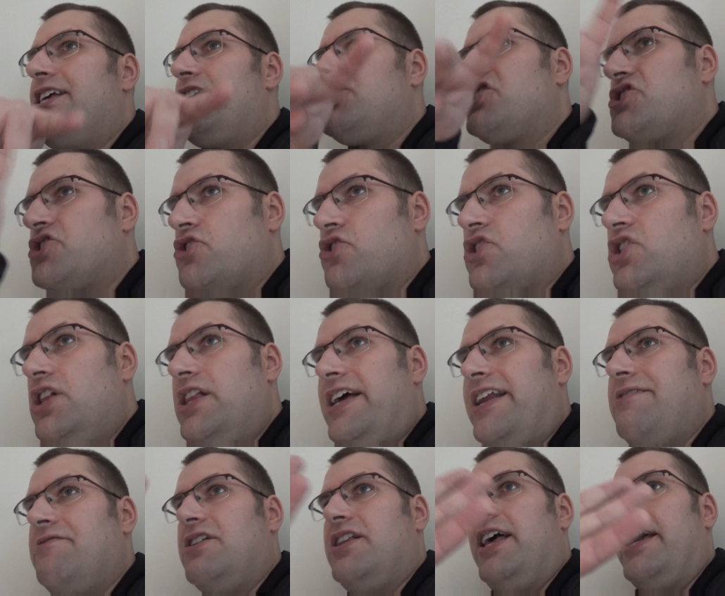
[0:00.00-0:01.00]
a circle,
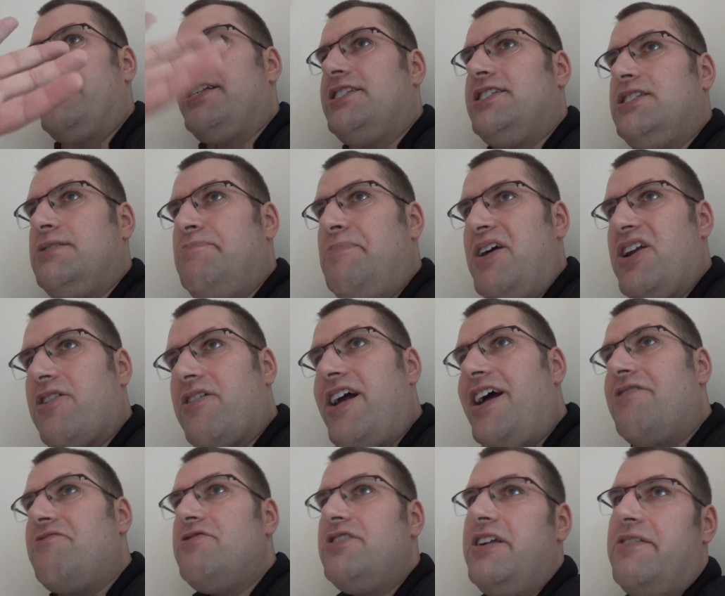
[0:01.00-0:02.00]
and it would like spin
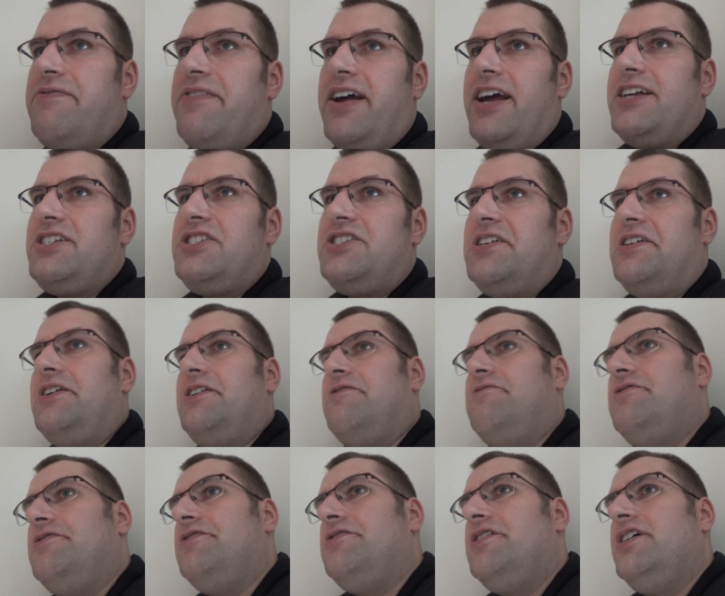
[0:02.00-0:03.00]
around really fast, and it
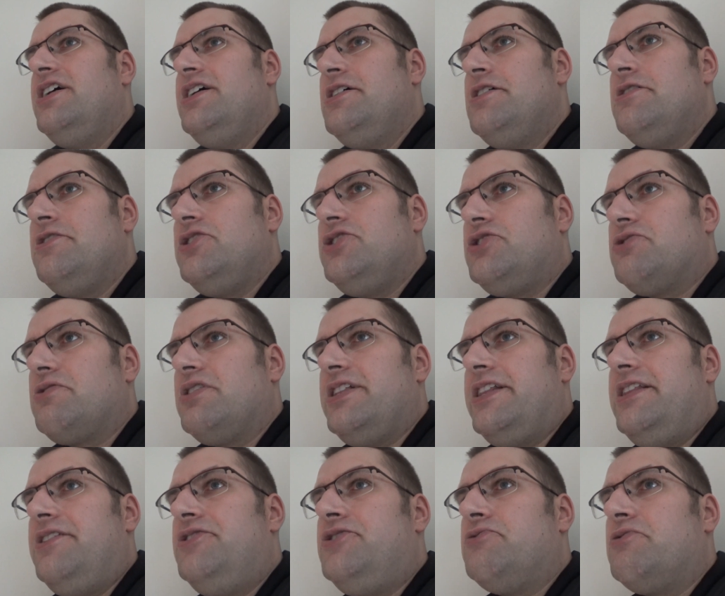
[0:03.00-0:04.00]
would
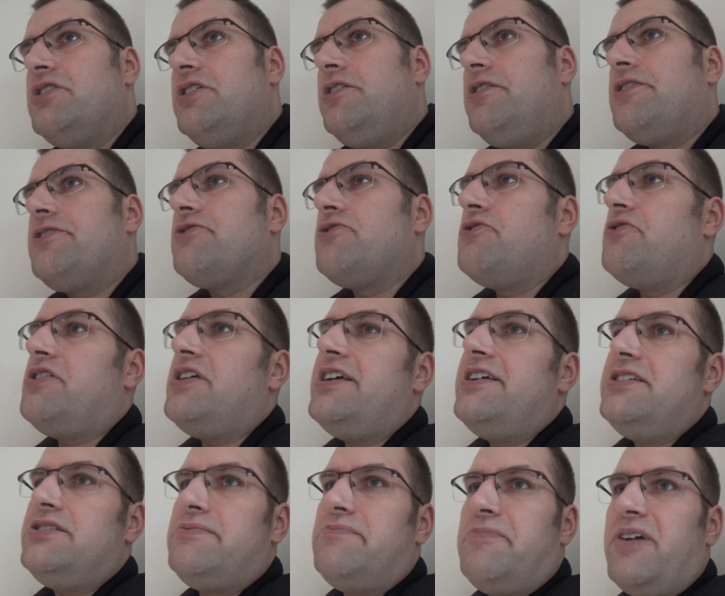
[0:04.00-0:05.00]
drill through
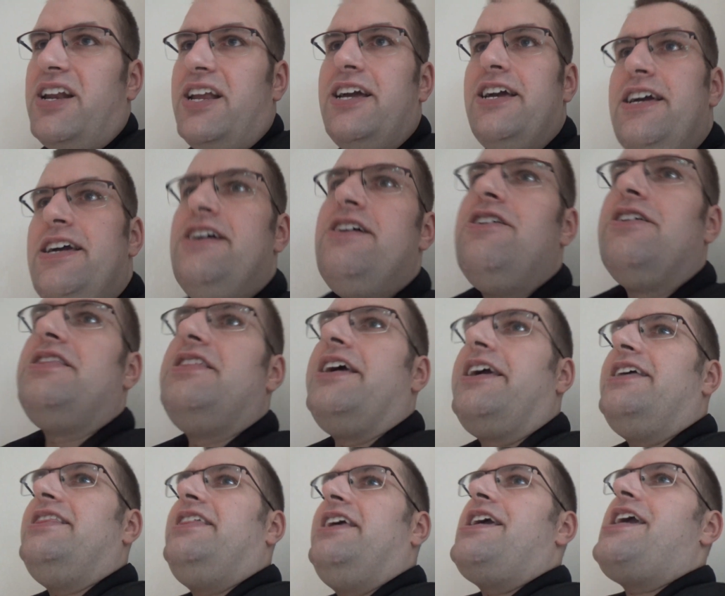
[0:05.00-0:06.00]
things. But
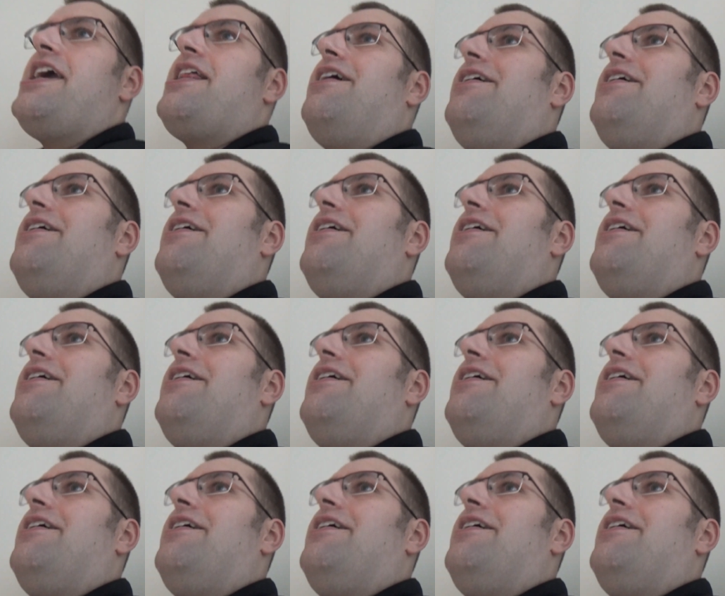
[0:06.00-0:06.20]
they get